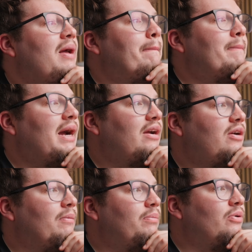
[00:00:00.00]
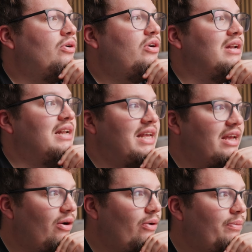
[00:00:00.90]
MacBook
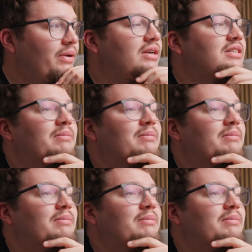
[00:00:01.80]
Neo, because the